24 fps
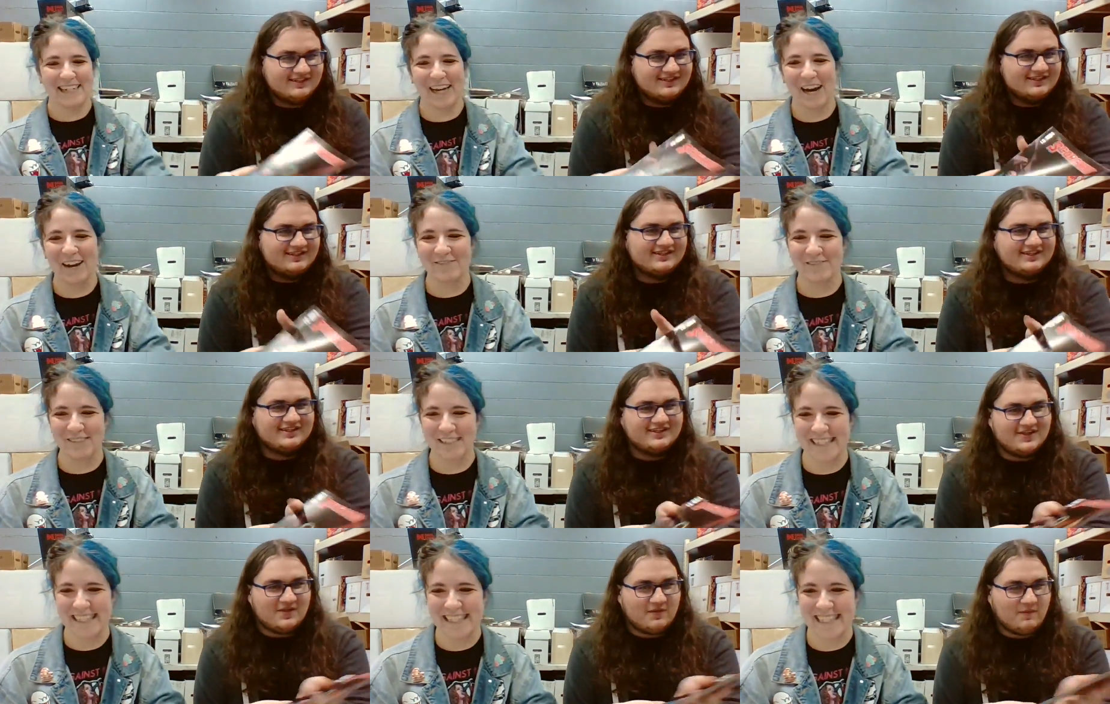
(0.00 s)

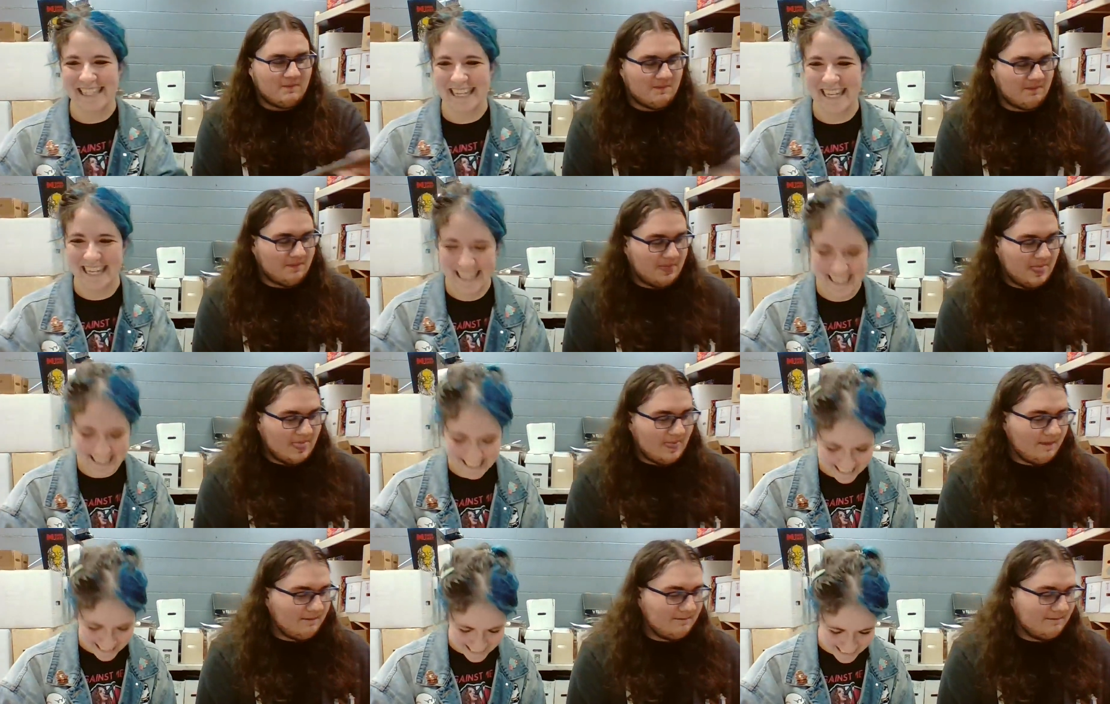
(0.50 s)
Speaker 1: cover
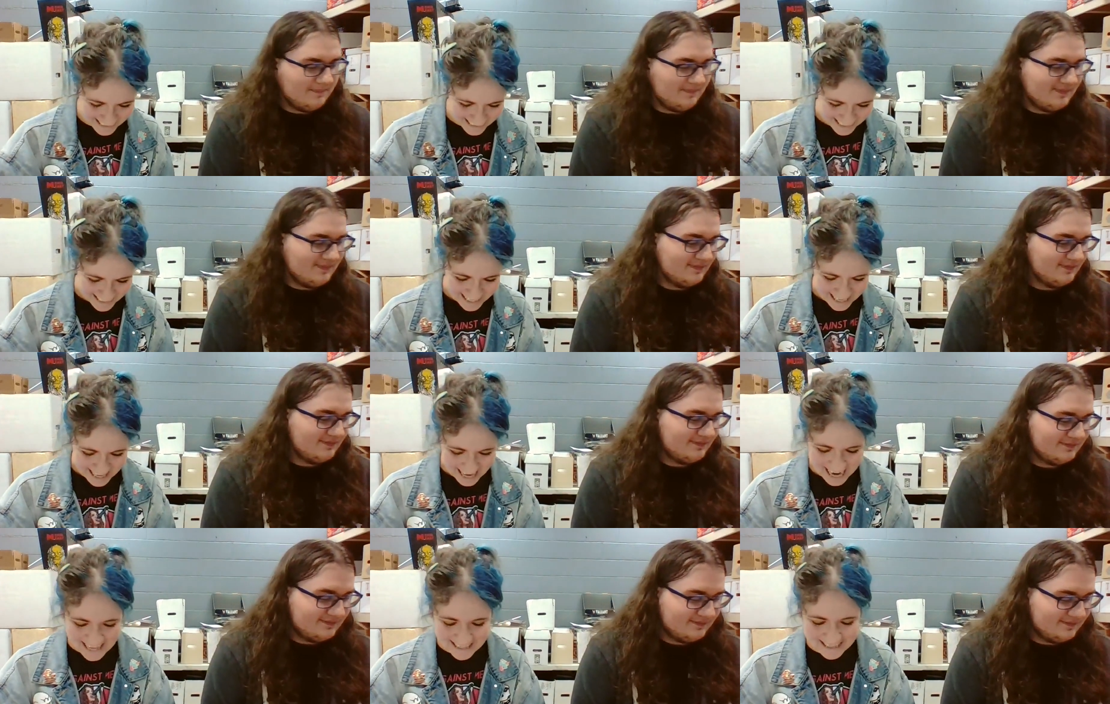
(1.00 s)
C,
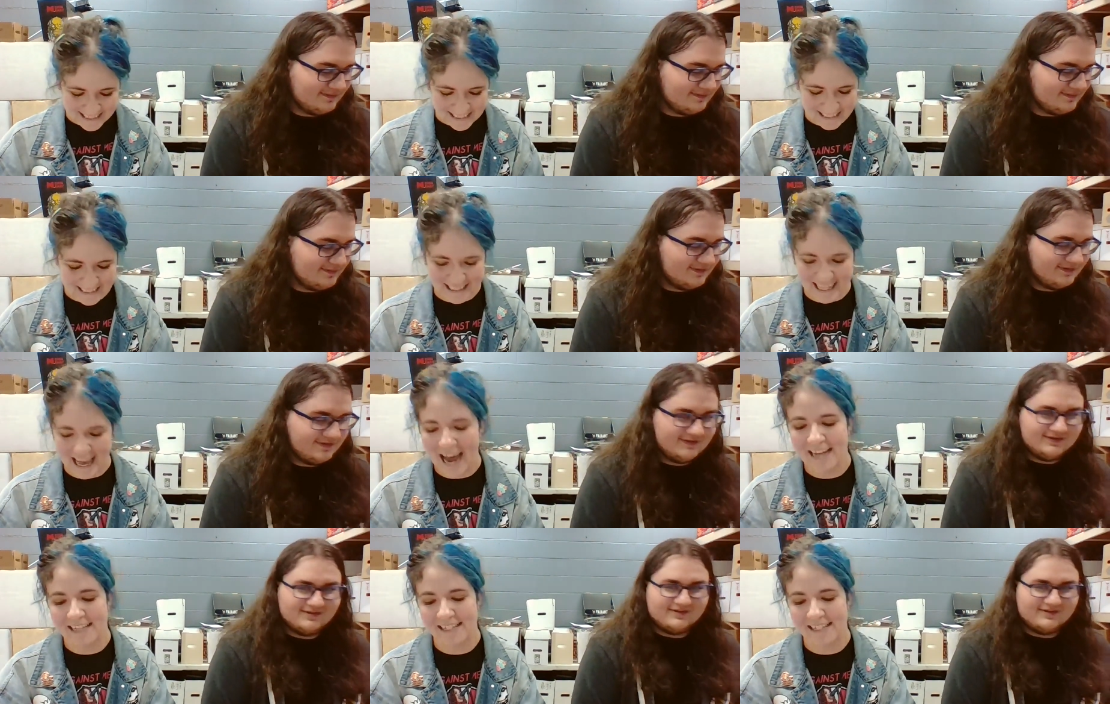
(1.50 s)
and the
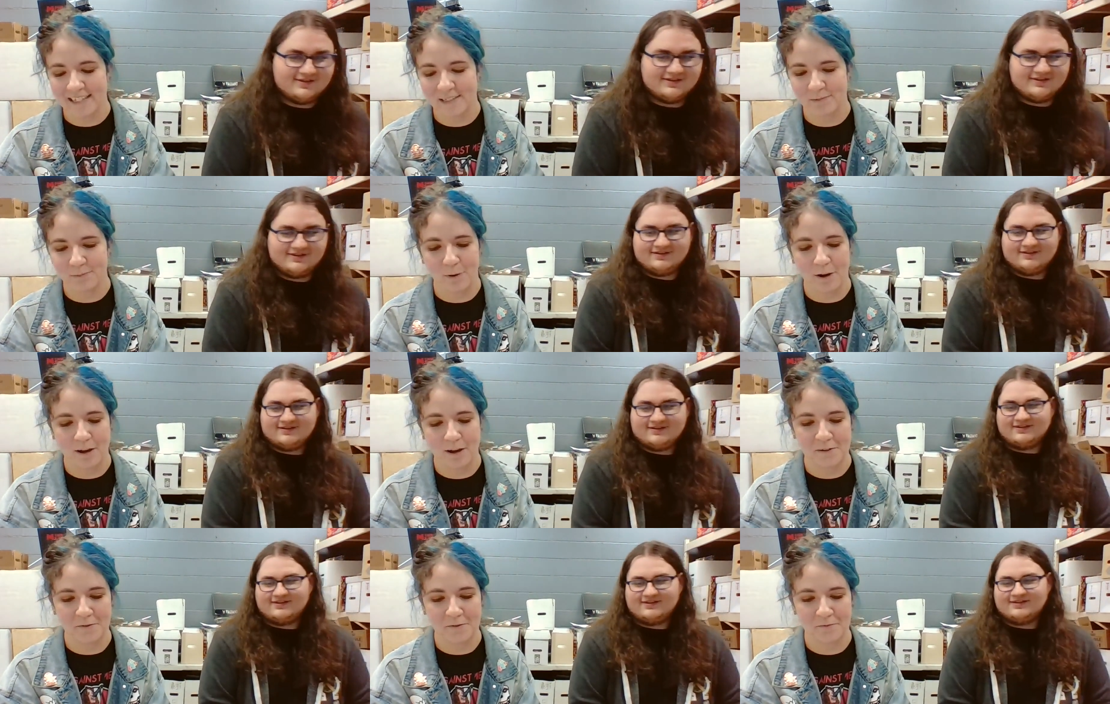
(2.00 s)
last
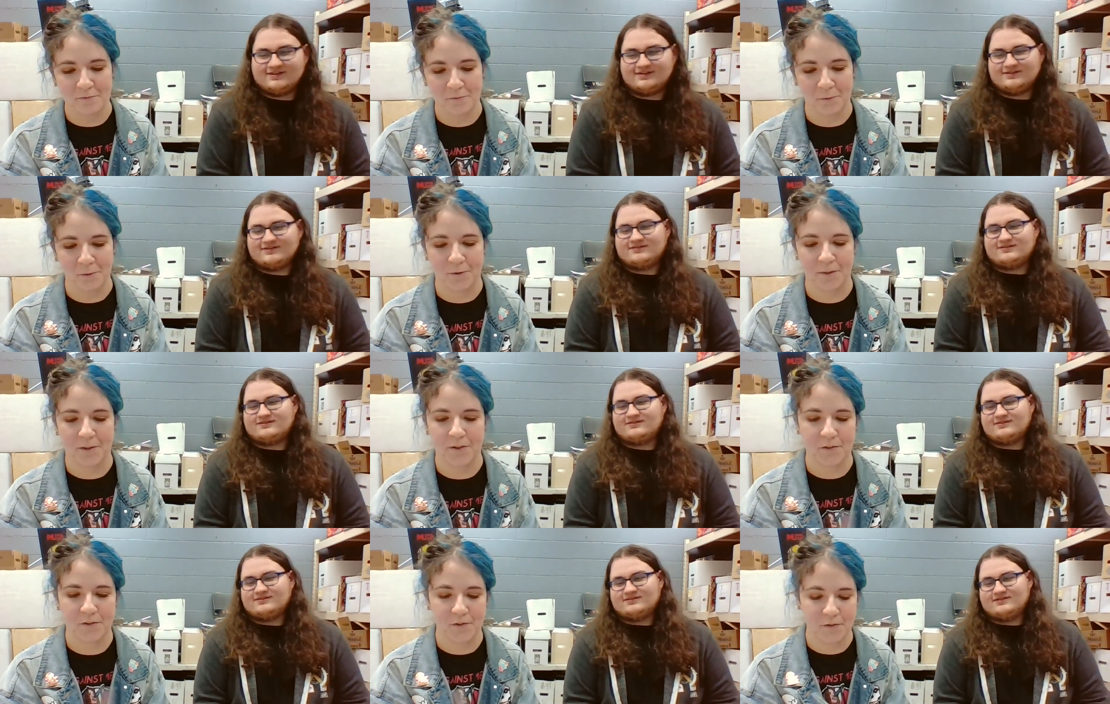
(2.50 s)
one
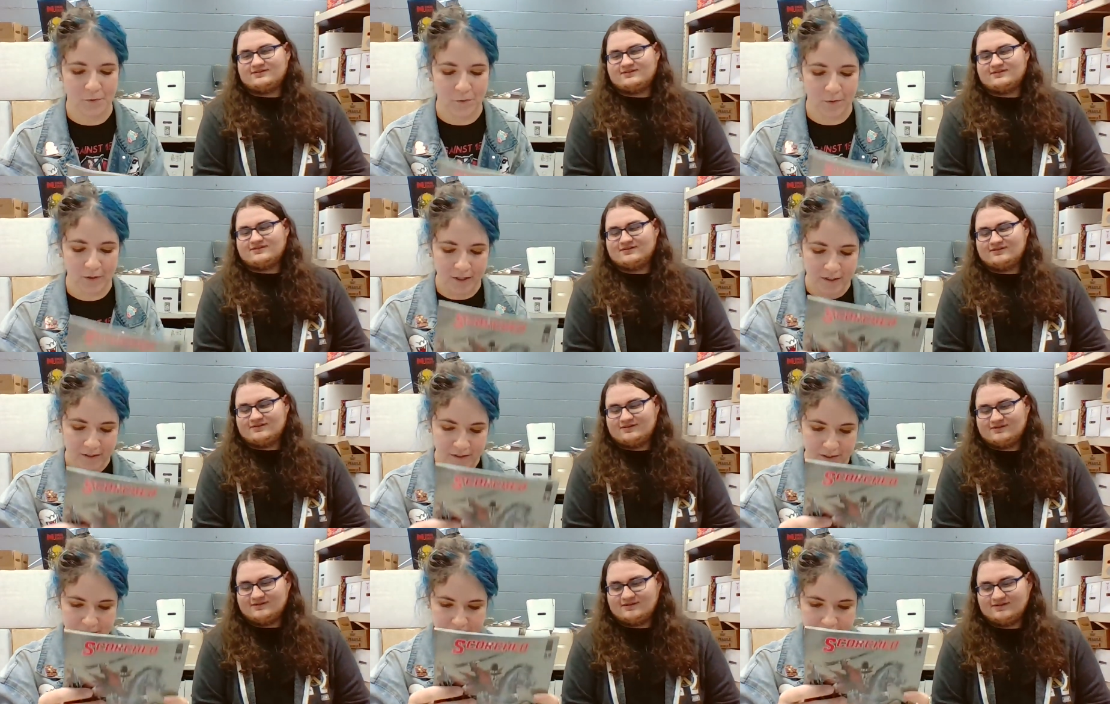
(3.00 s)
for the
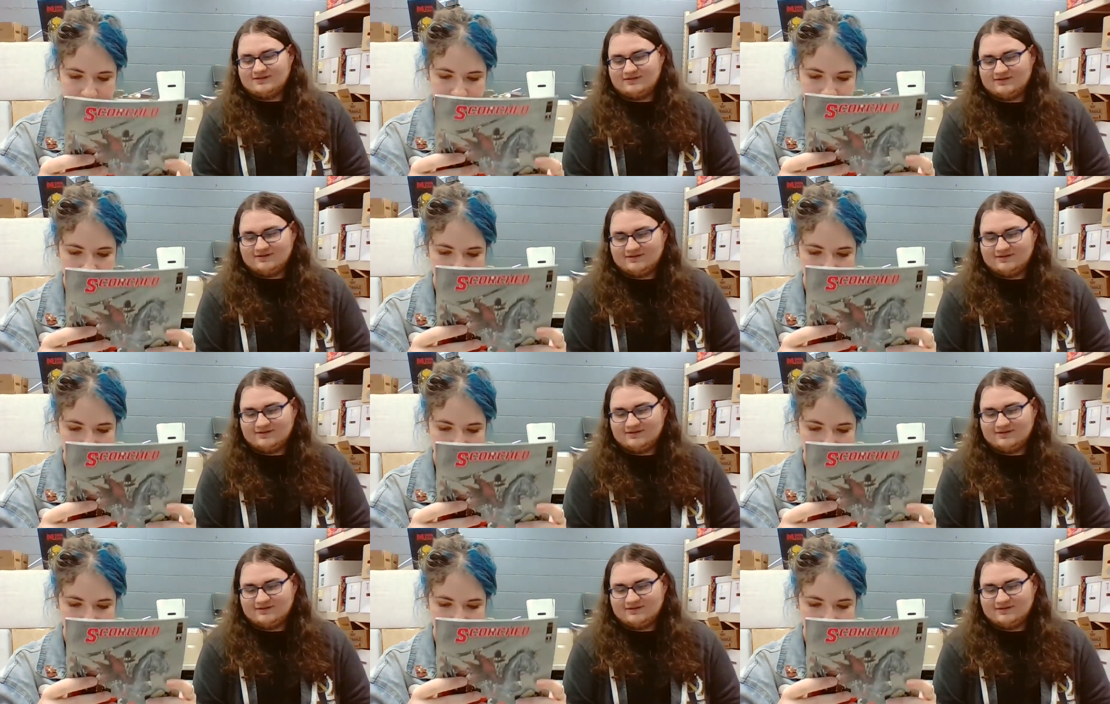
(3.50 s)
Scorch,